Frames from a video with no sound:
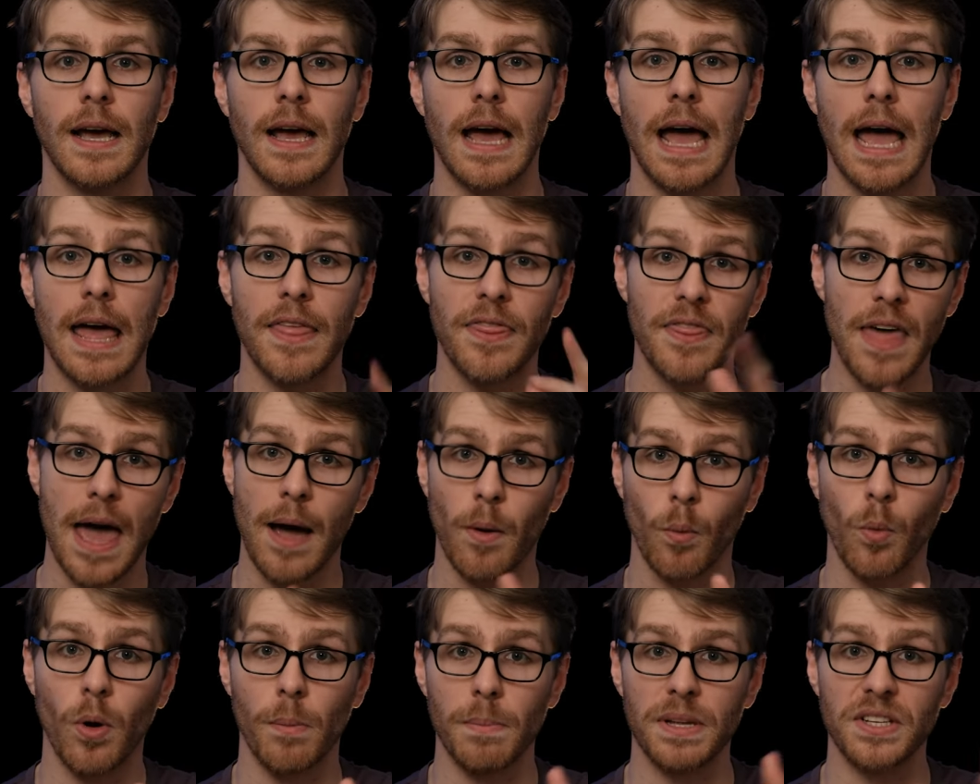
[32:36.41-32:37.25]
And
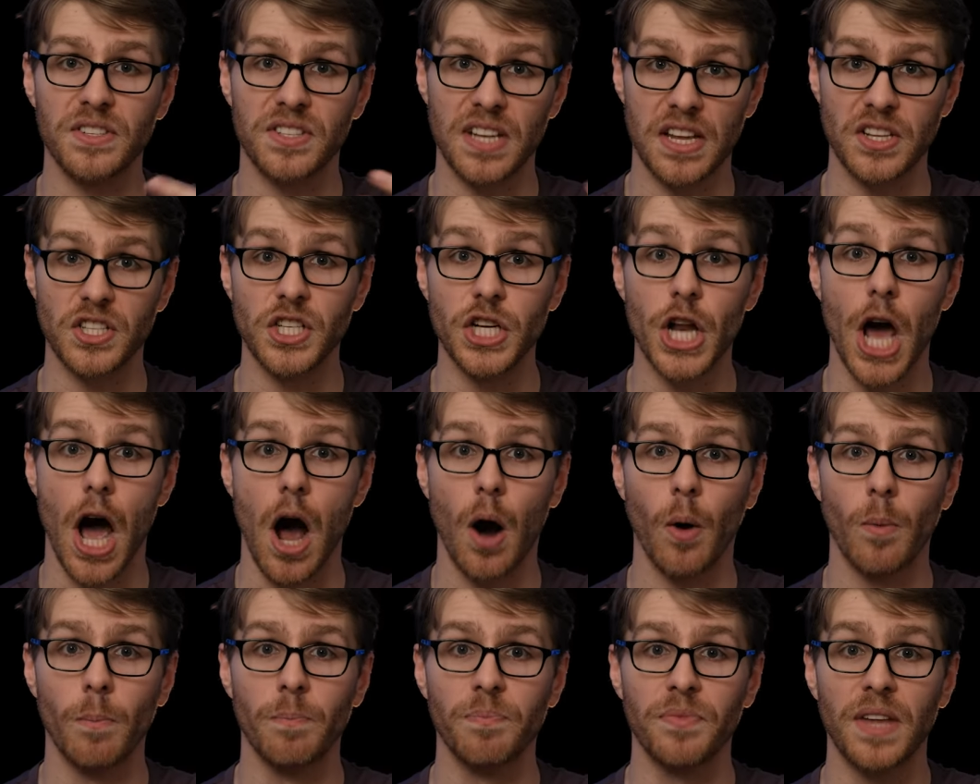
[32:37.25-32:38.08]
that woman says no.
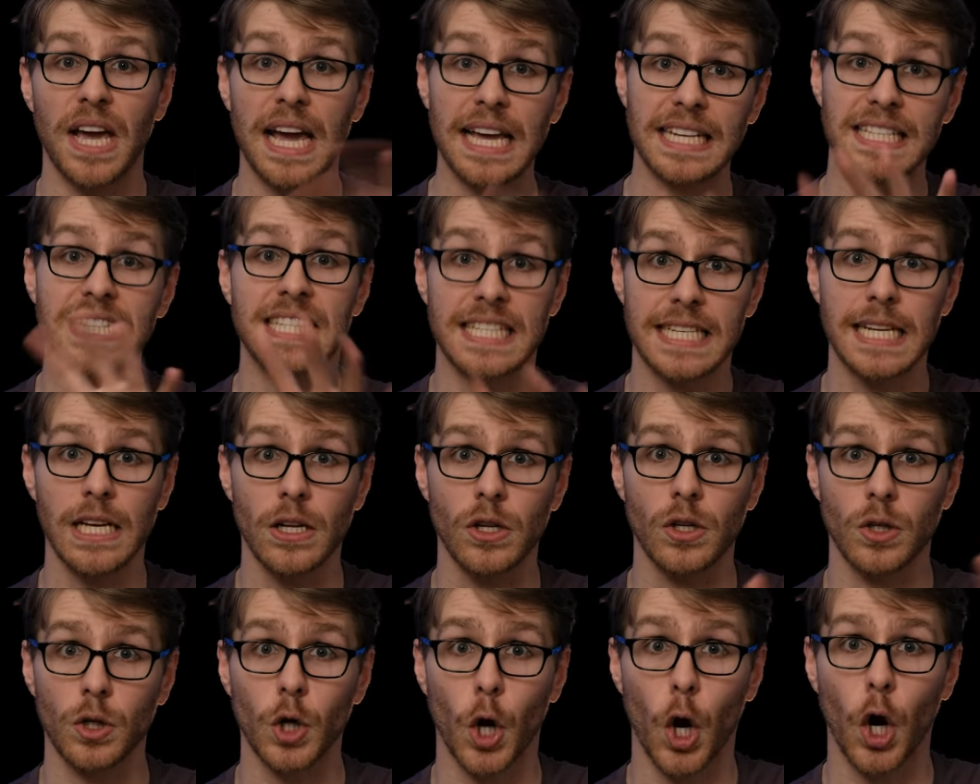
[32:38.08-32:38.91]
It's
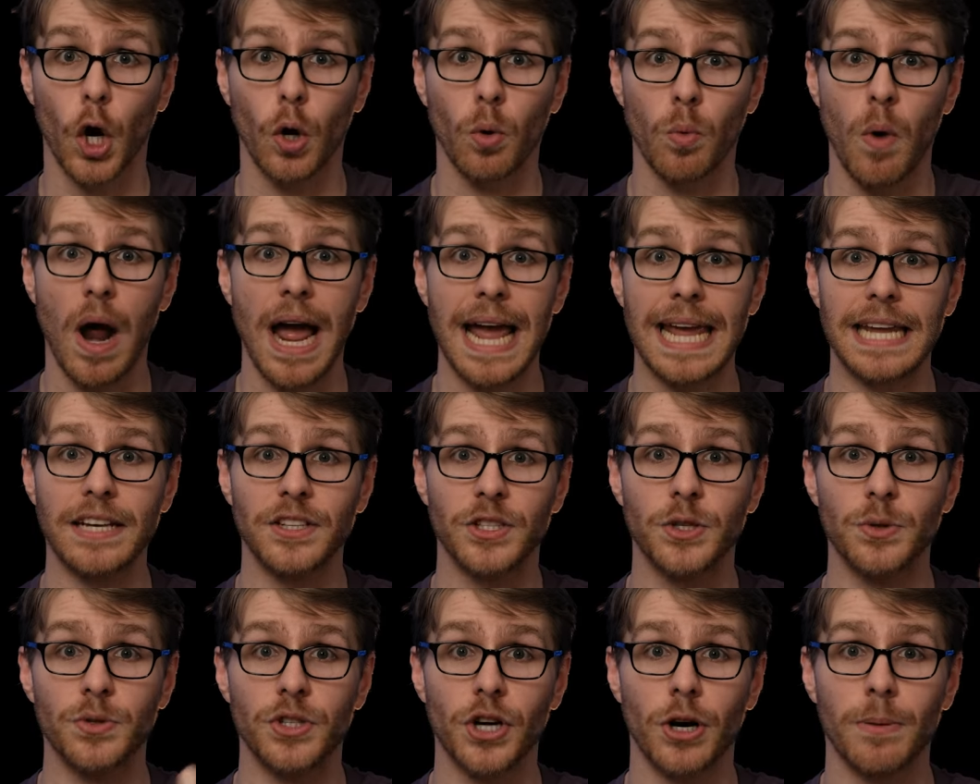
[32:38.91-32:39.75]
still her right
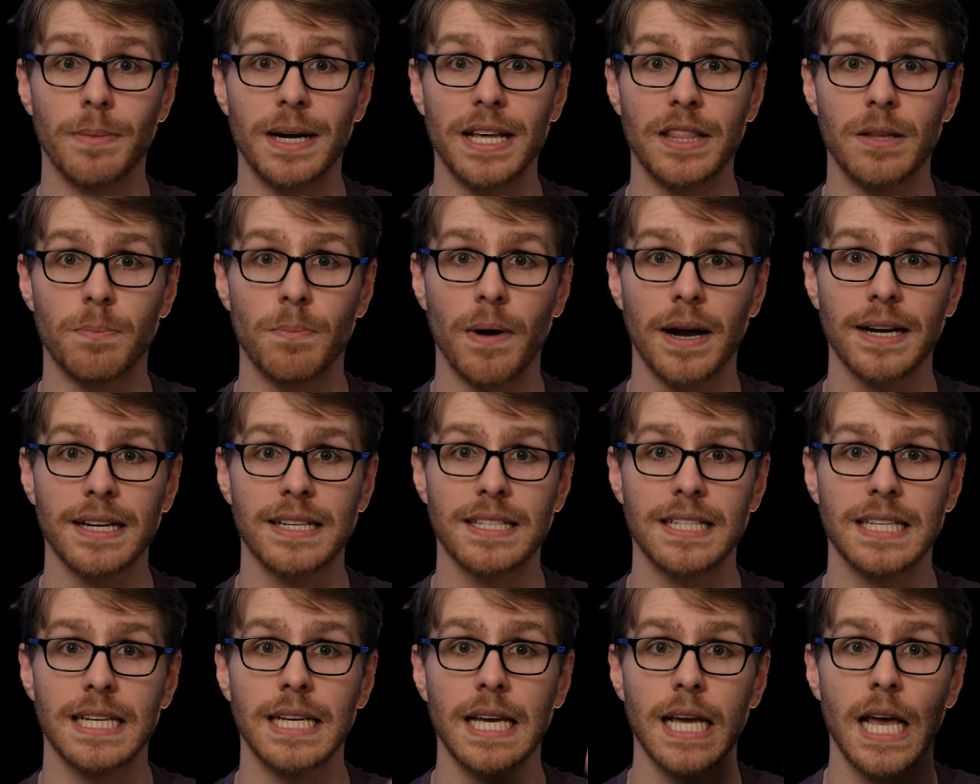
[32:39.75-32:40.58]
to terminate the
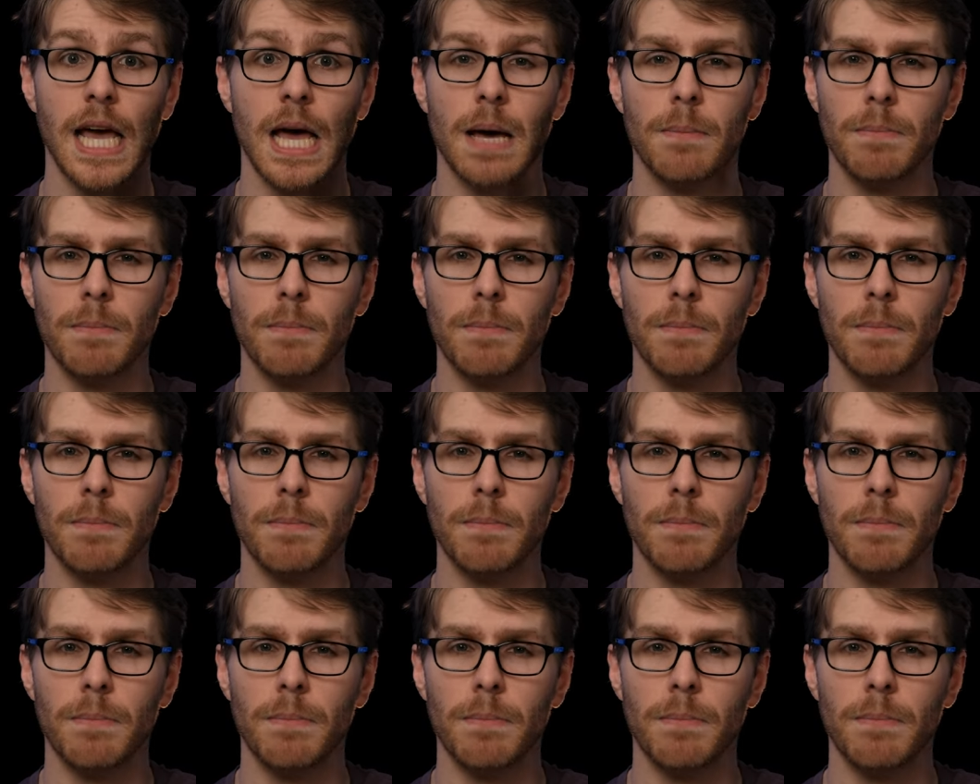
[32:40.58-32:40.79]
pregnancy,